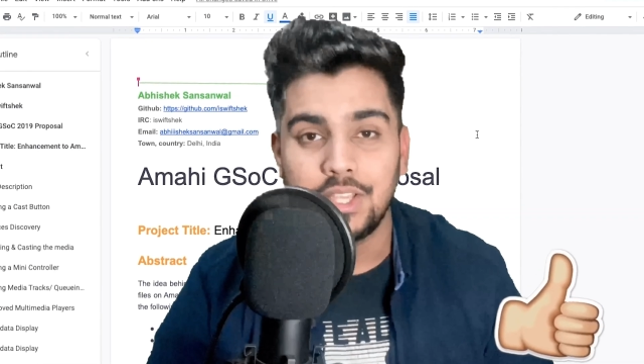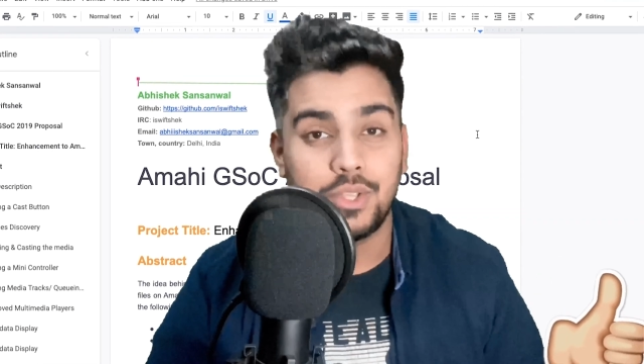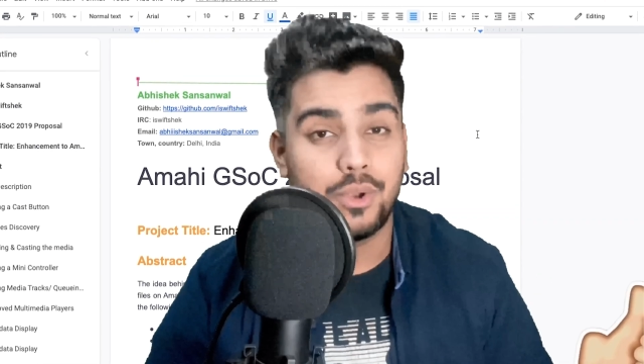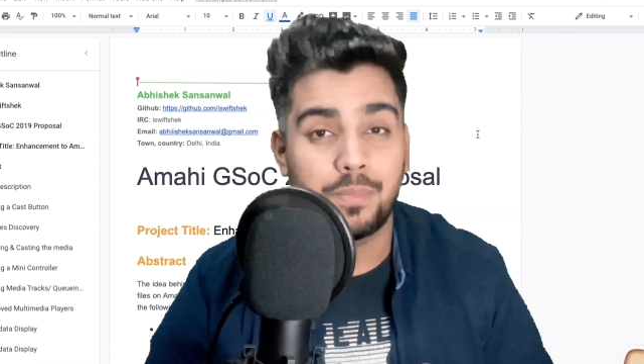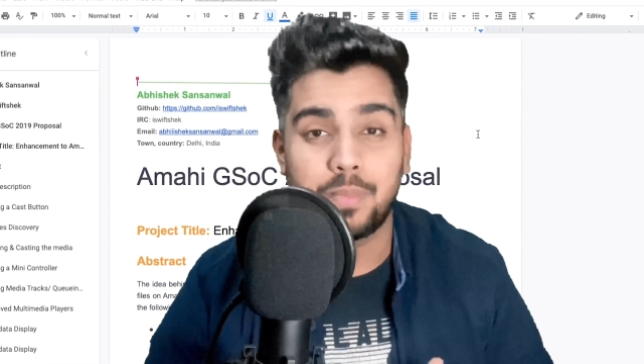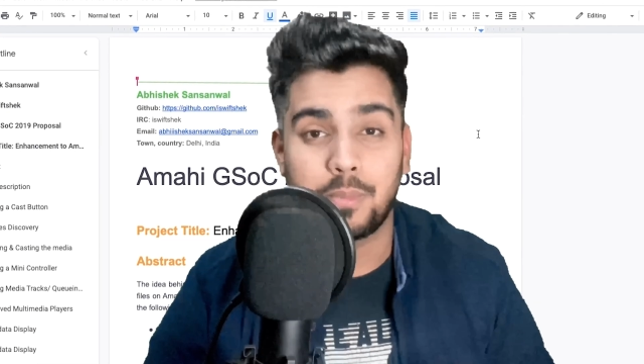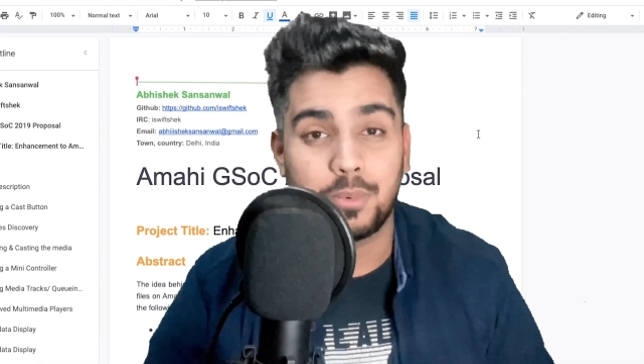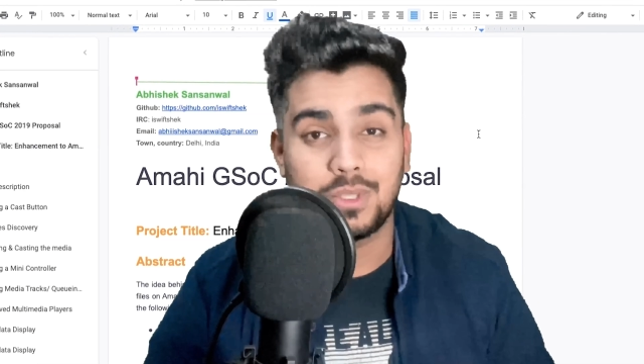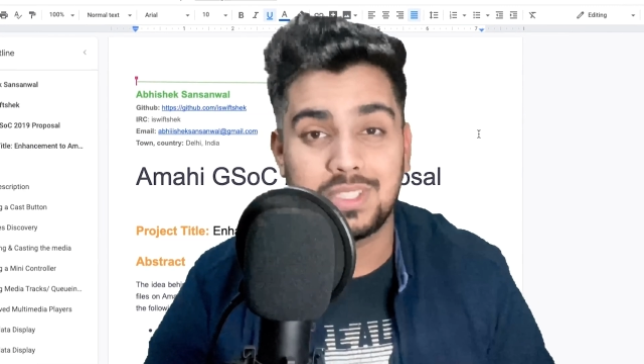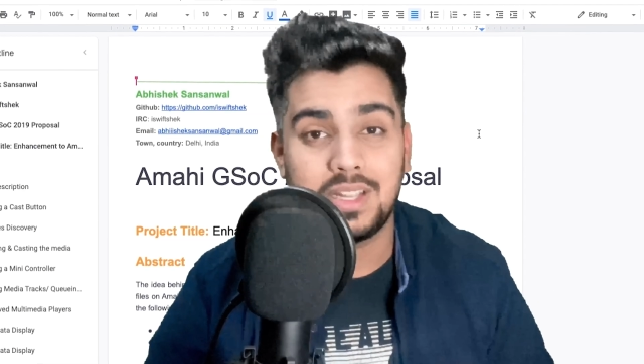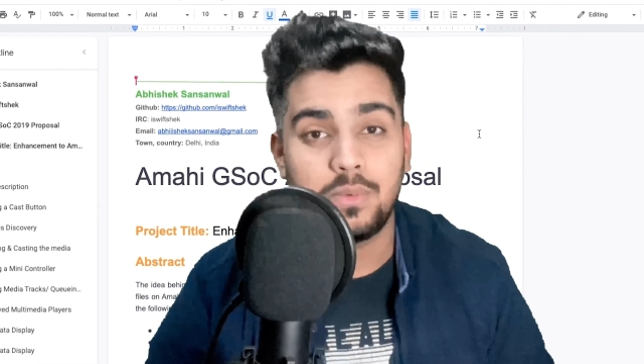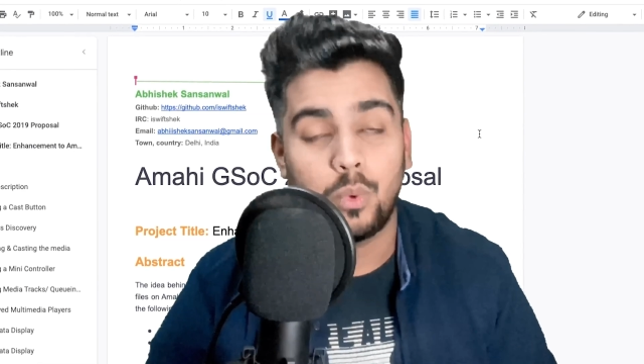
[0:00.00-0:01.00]
your
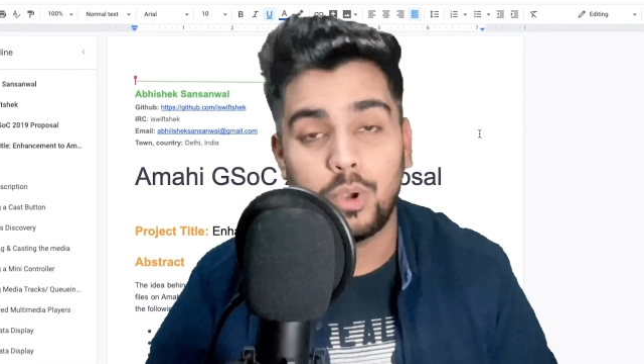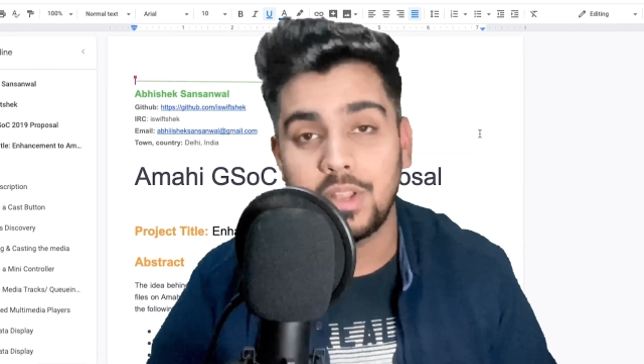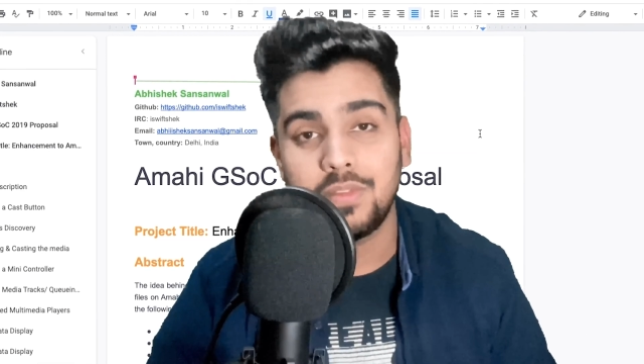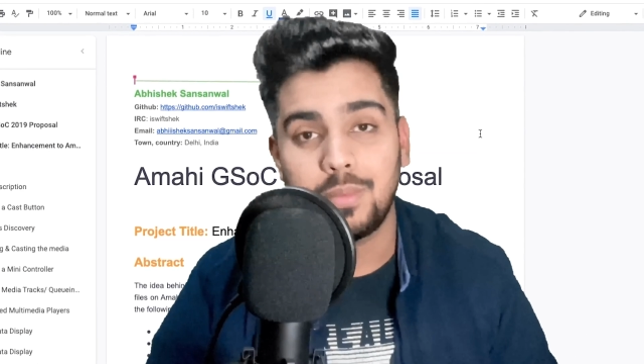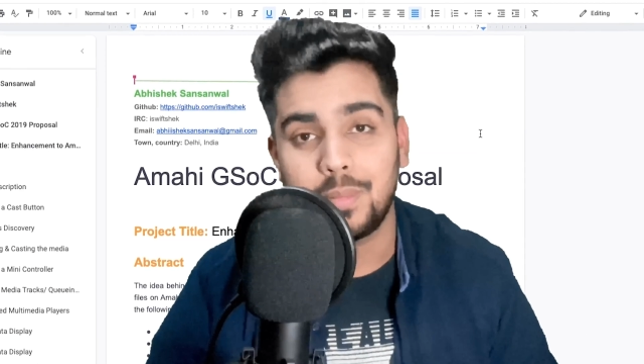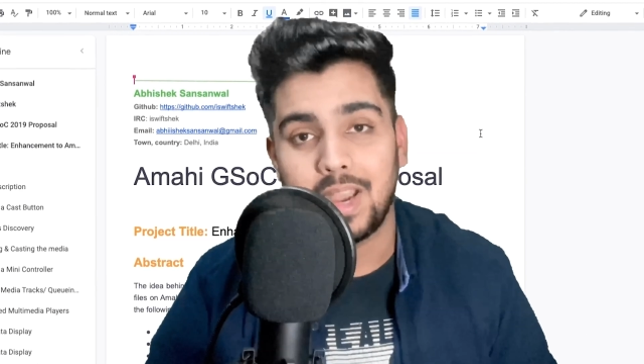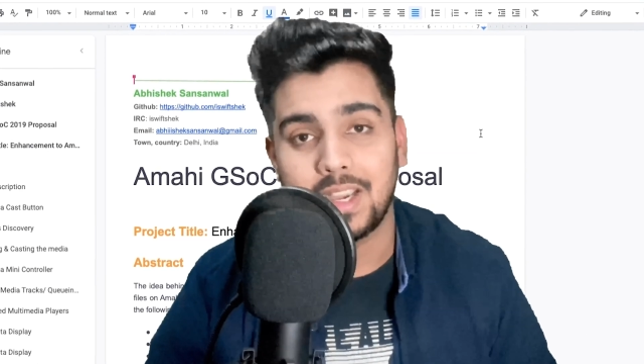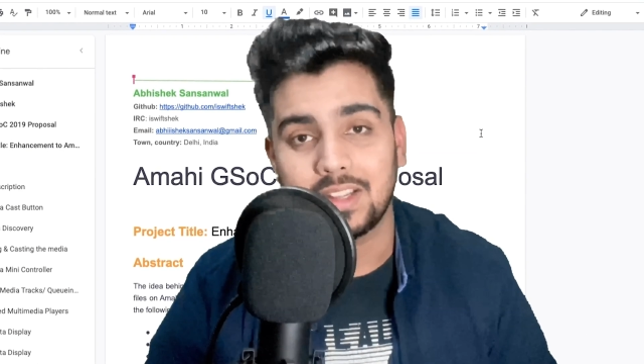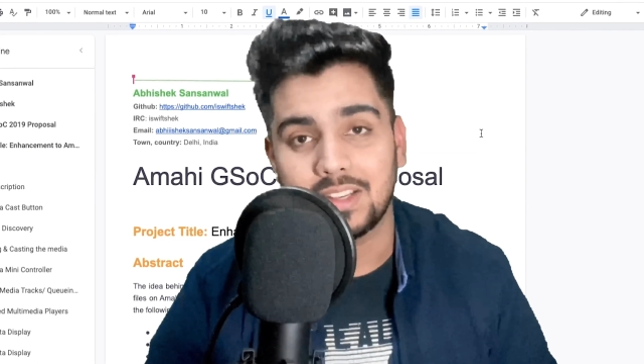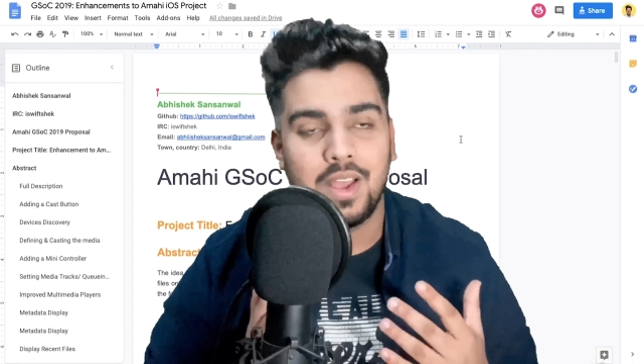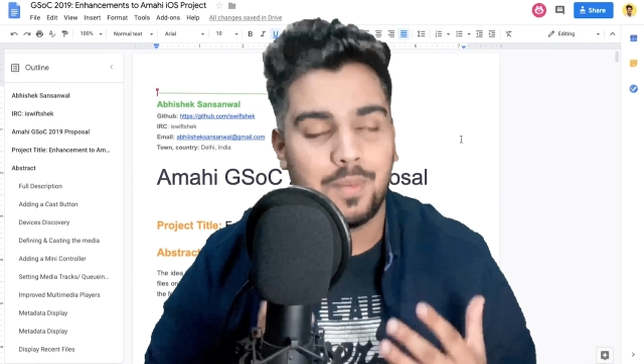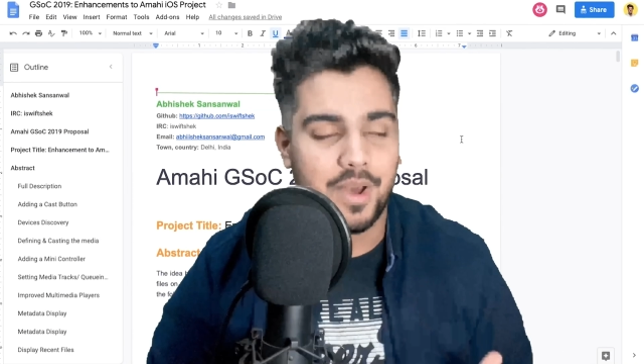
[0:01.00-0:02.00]
proposal won't even matter.